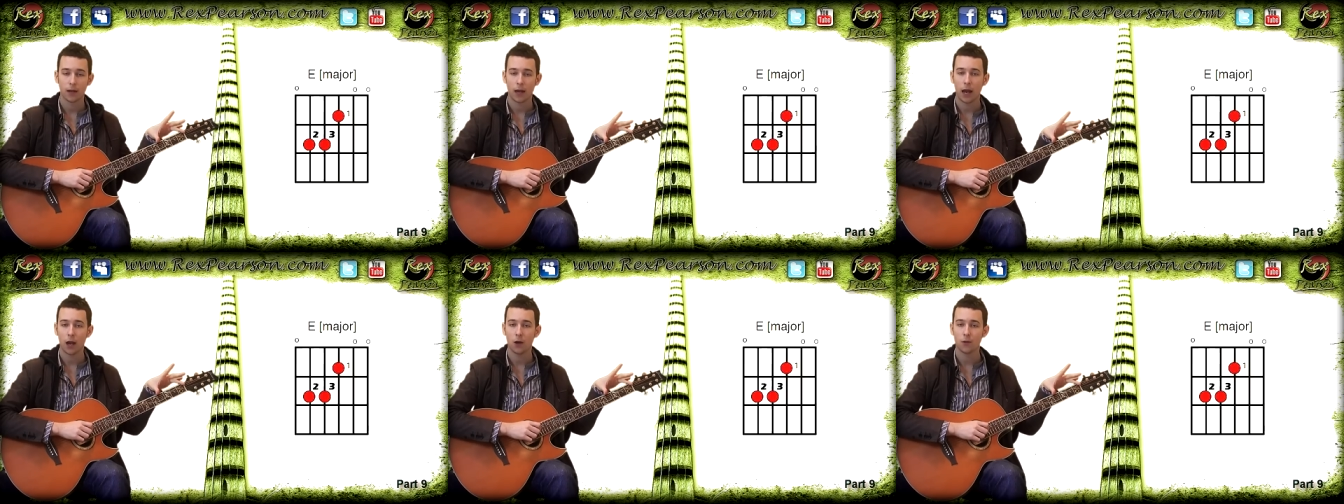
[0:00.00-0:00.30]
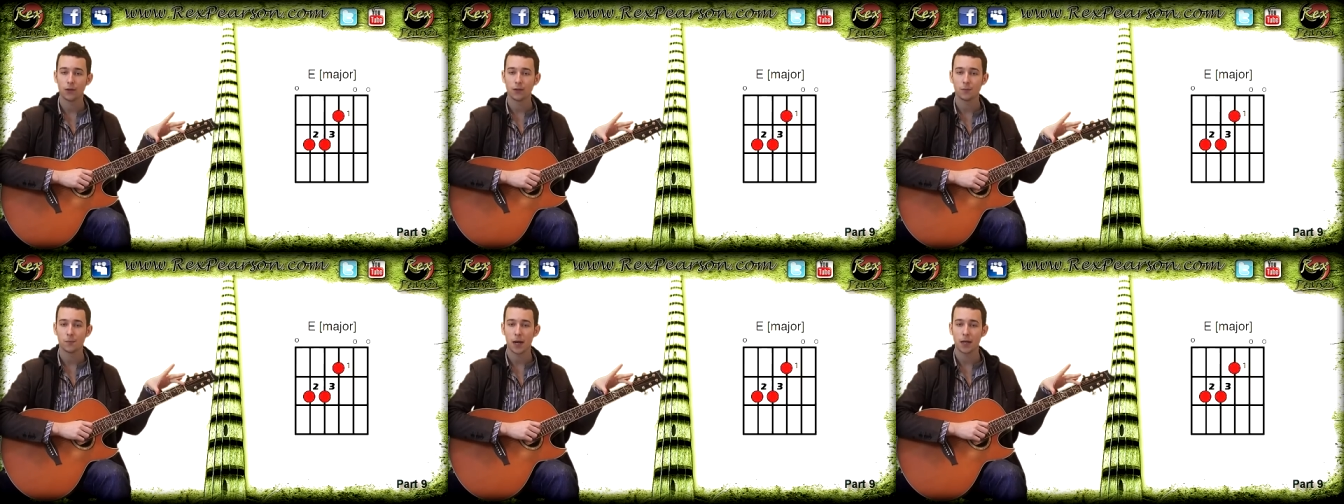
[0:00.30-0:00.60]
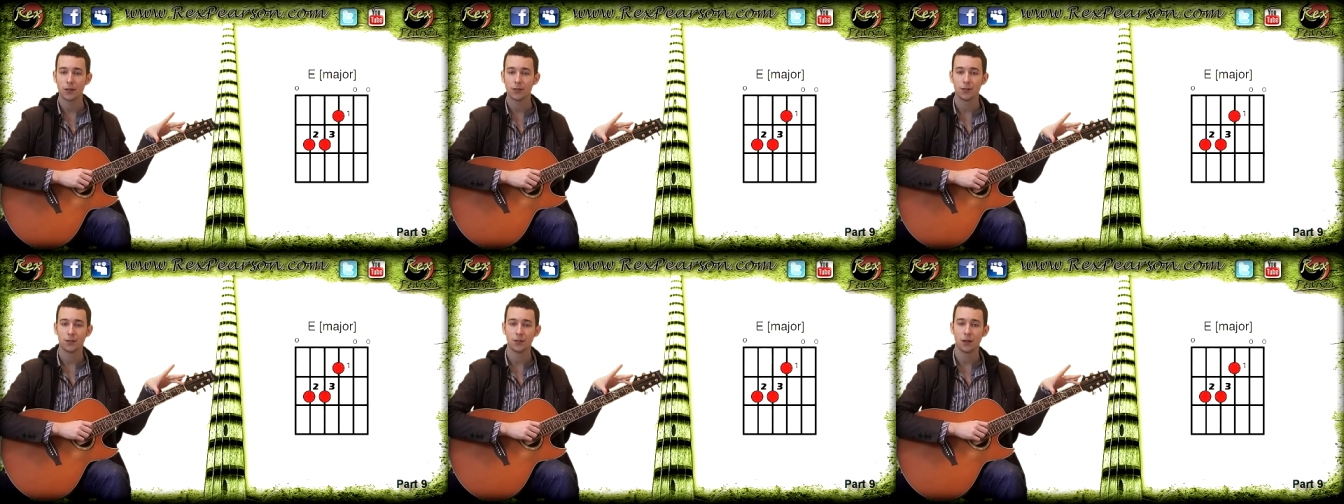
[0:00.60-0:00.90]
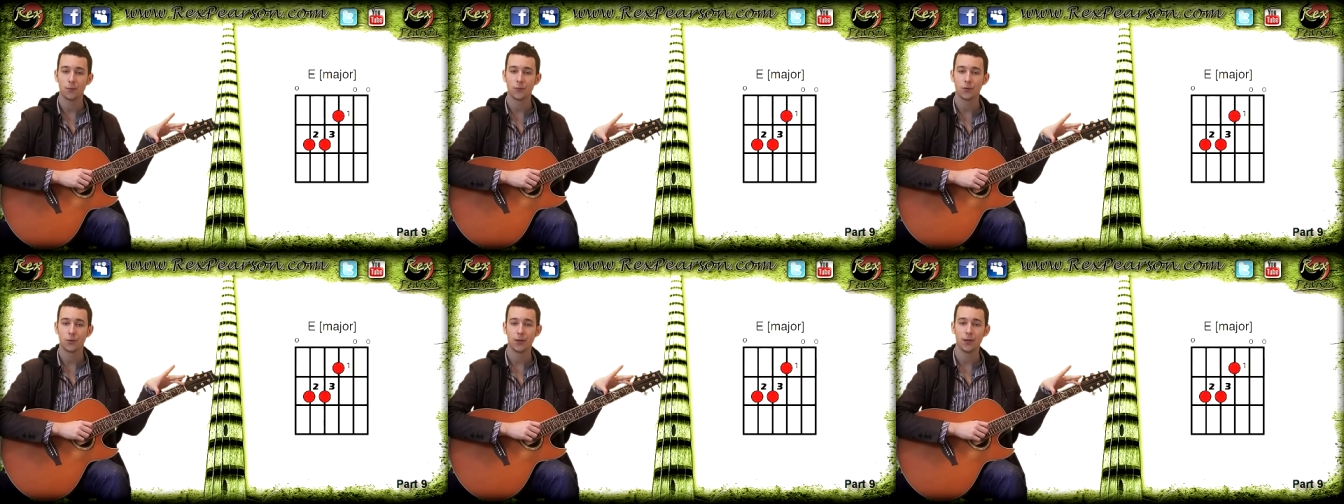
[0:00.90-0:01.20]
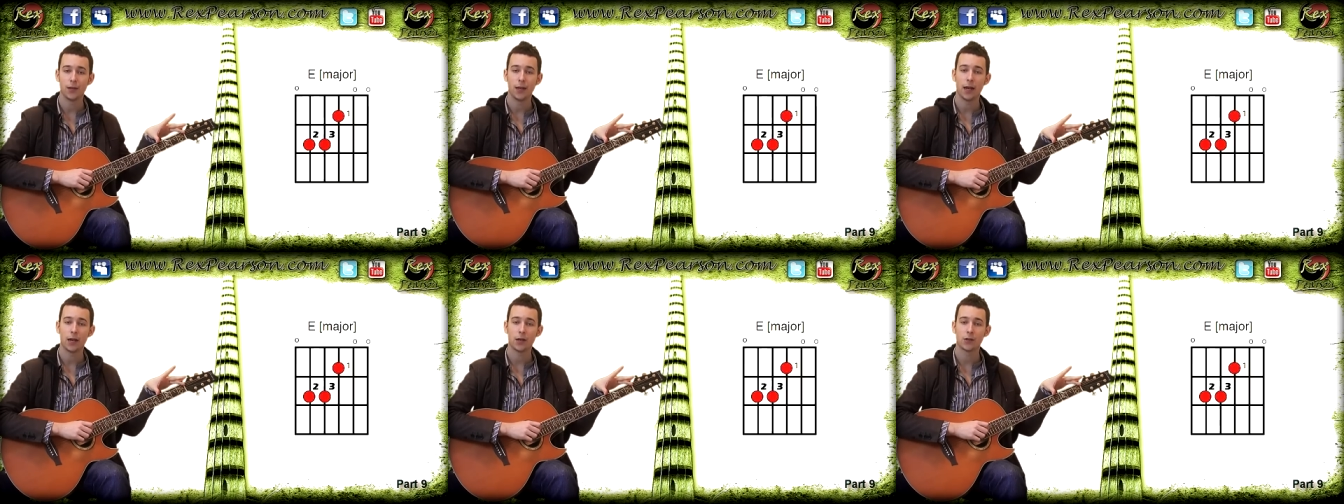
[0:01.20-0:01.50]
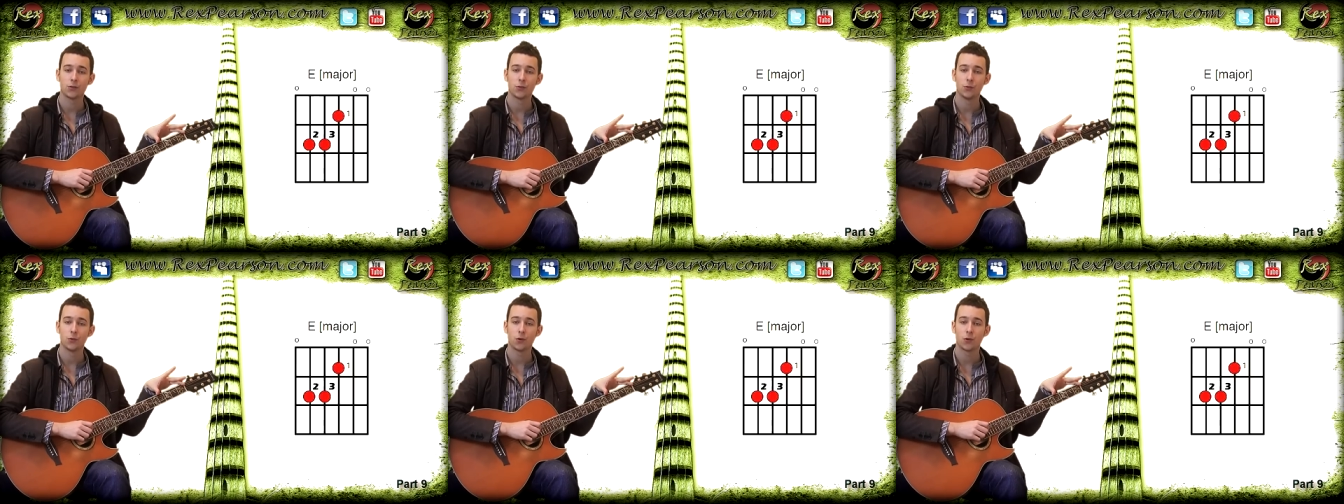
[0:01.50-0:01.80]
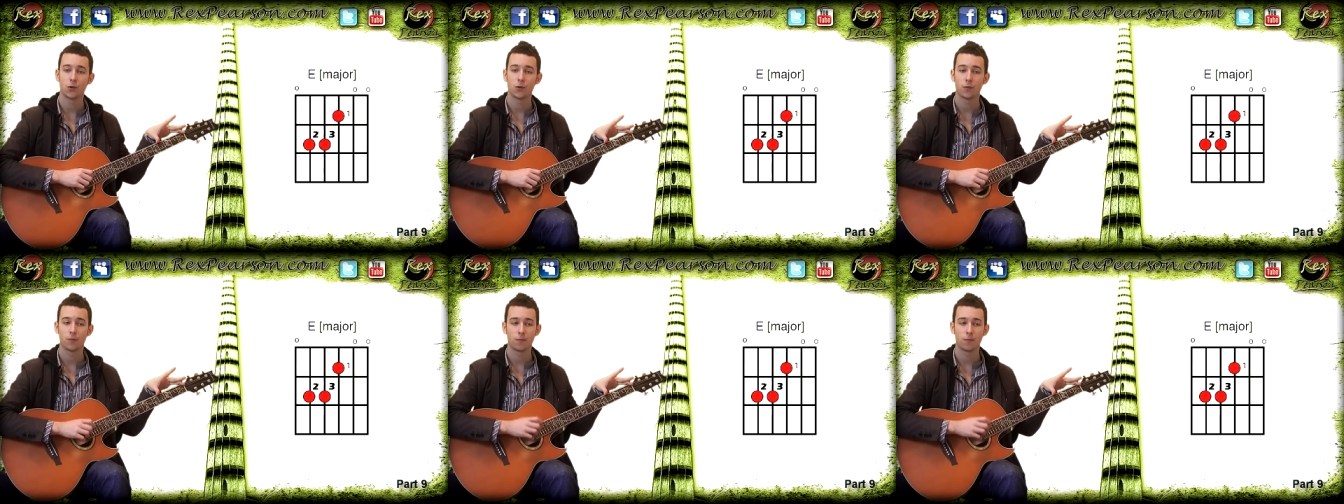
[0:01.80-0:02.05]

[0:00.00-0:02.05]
how this matches up to the actual